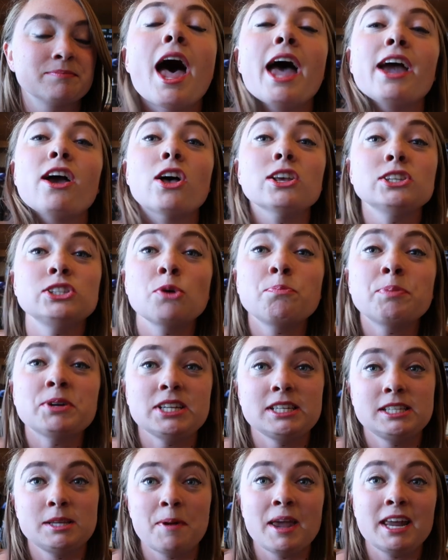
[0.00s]
I also
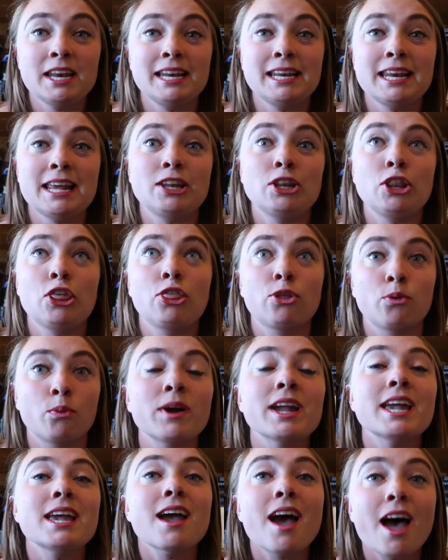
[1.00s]
participated in
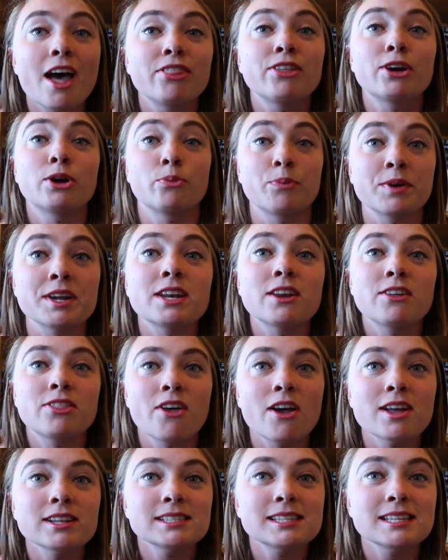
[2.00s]
3 other
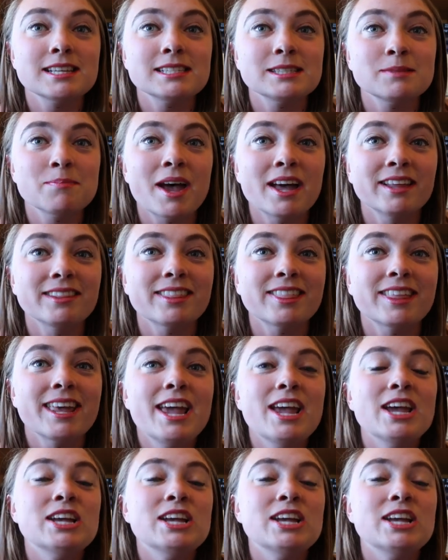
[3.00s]
readathons this month,